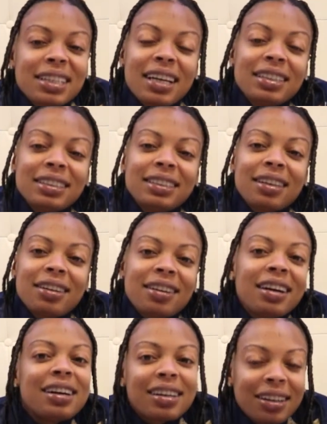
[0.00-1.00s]

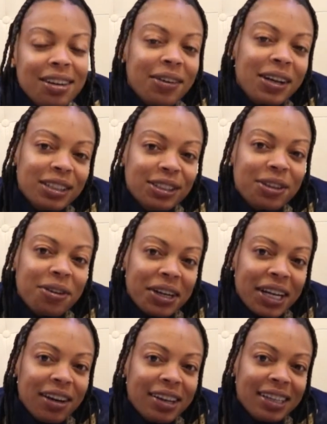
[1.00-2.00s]
considered a good credit score
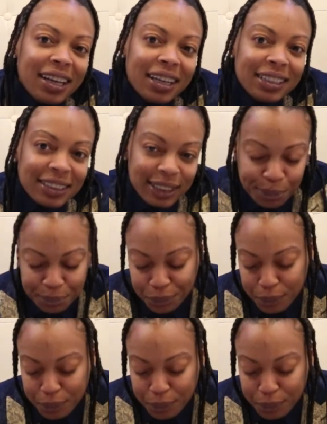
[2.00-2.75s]
nowadays.